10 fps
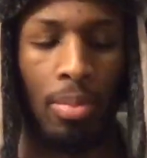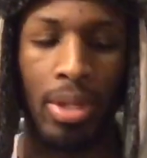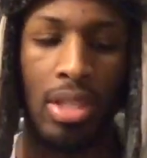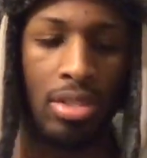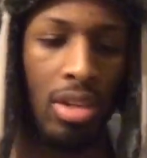
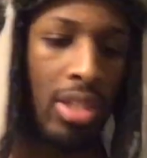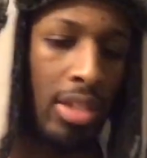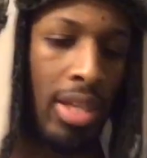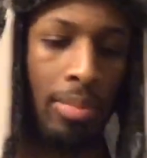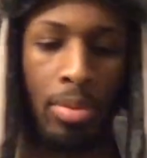But these aren't
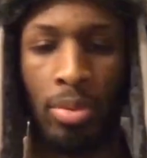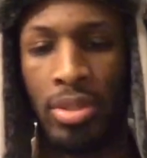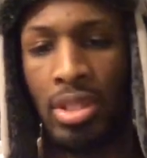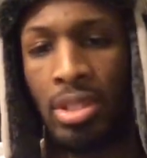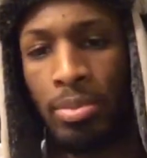that type of
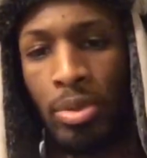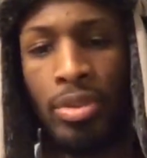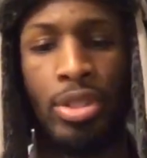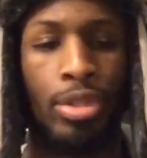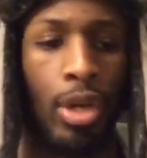movies. These are
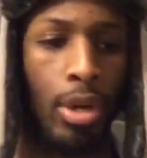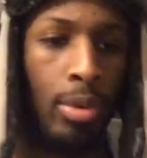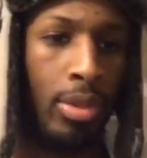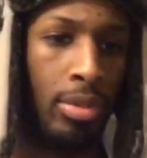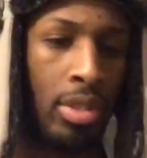movies you
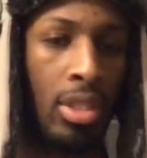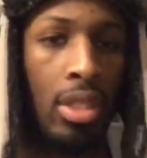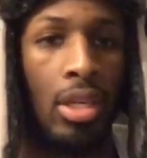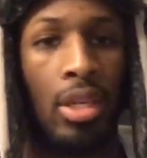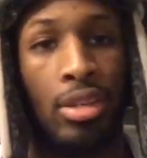go and you
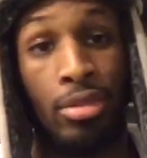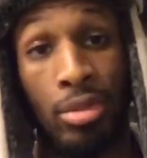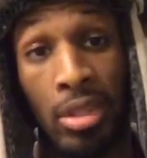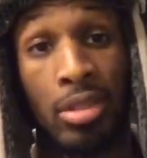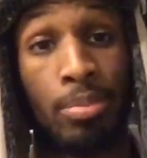see, and you
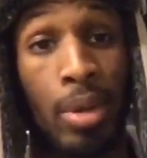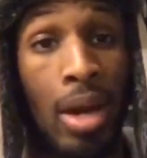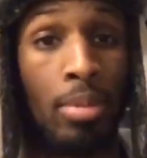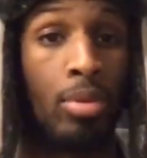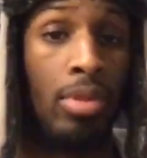eat some
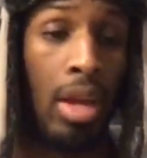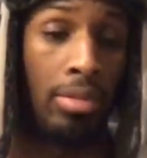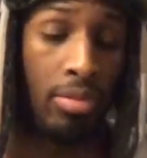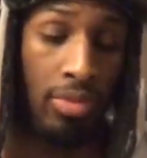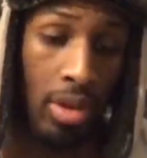popcorn, you
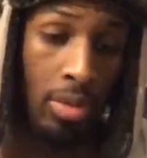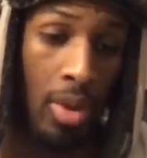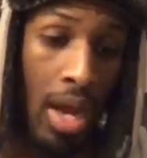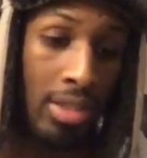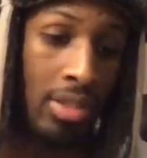have some fun
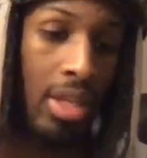watching.